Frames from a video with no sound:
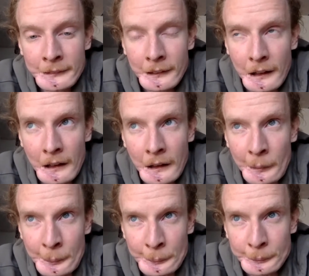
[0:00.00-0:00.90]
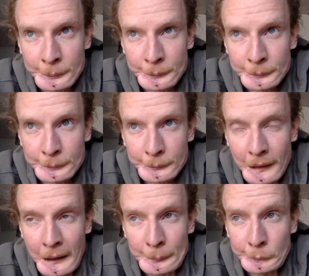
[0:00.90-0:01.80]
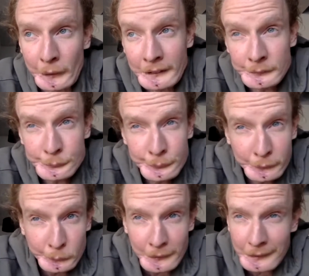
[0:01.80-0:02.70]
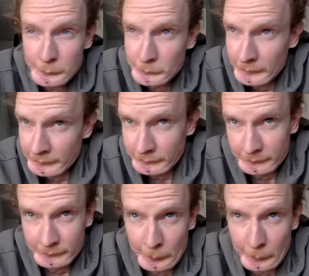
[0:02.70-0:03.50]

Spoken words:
um, I'm trying to figure out, like,